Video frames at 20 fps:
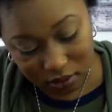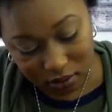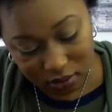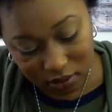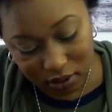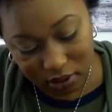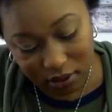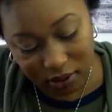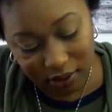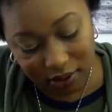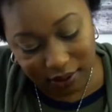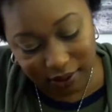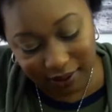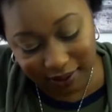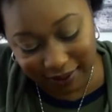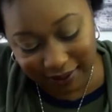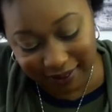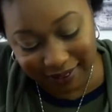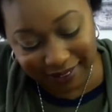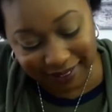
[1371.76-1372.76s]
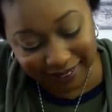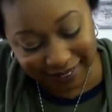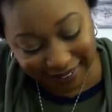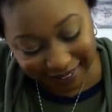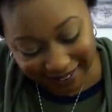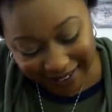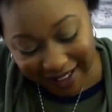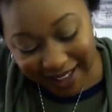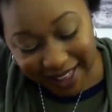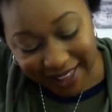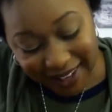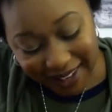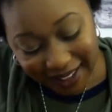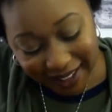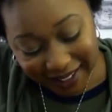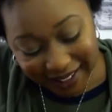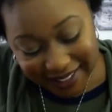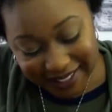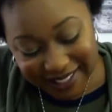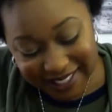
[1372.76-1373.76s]

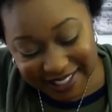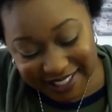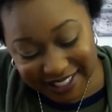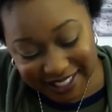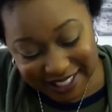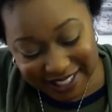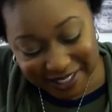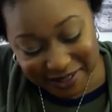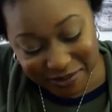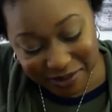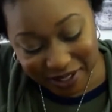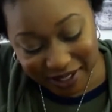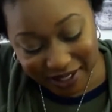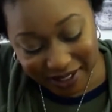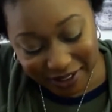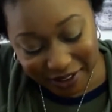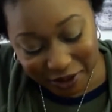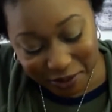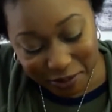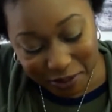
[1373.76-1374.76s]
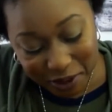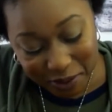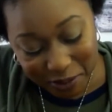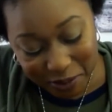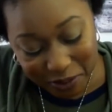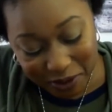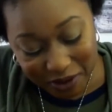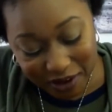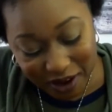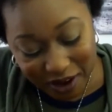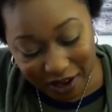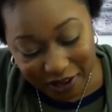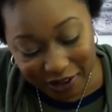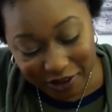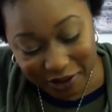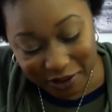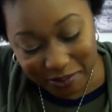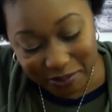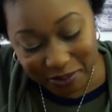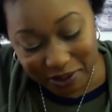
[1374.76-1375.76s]
Like, is it just me, or people will call
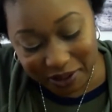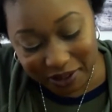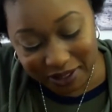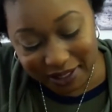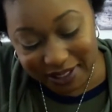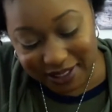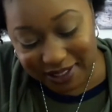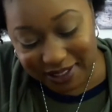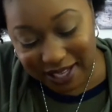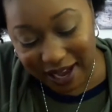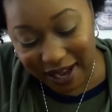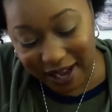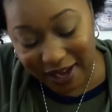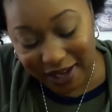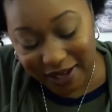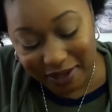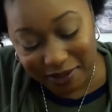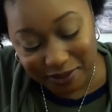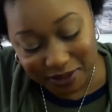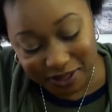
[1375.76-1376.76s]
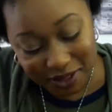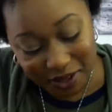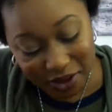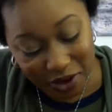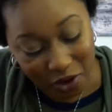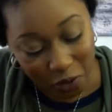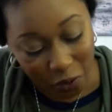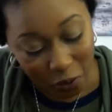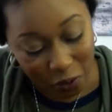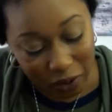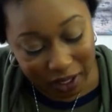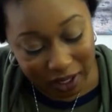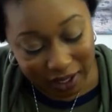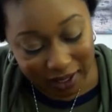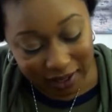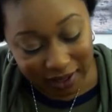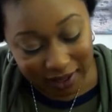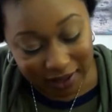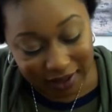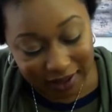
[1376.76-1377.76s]
you a billion times
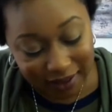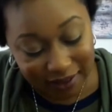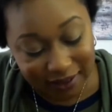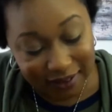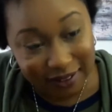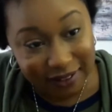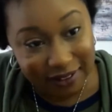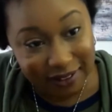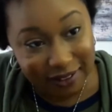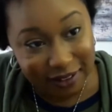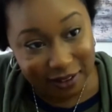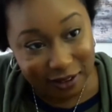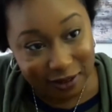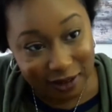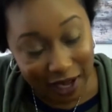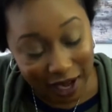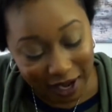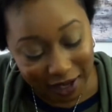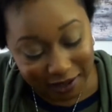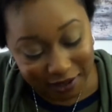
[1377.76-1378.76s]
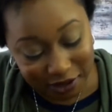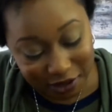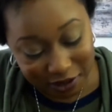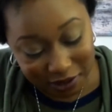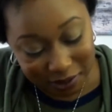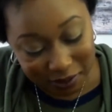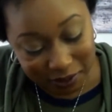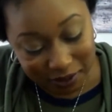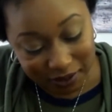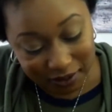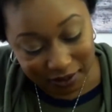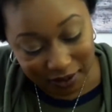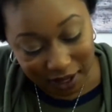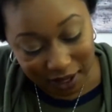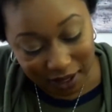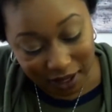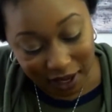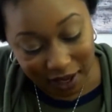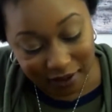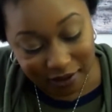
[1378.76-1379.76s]
when you live streaming? I
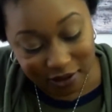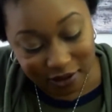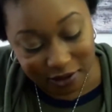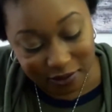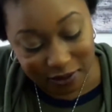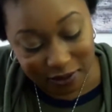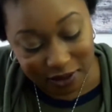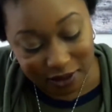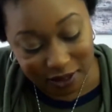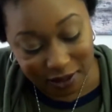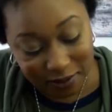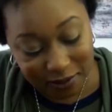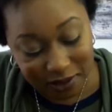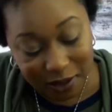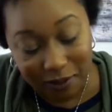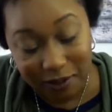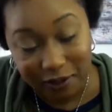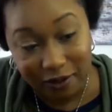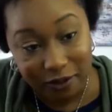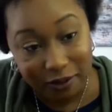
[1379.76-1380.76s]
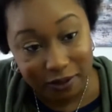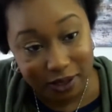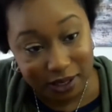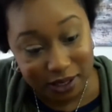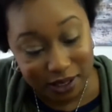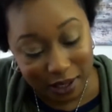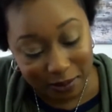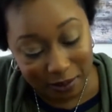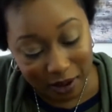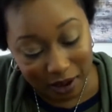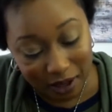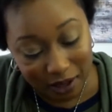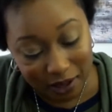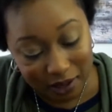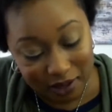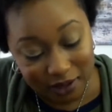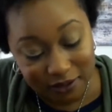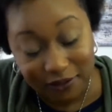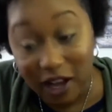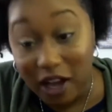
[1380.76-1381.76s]
live stream the same time every week. Stop calling
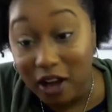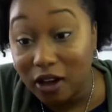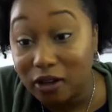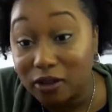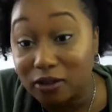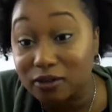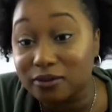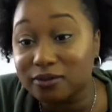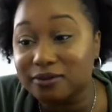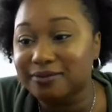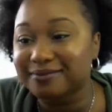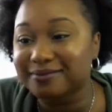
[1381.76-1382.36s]
this phone.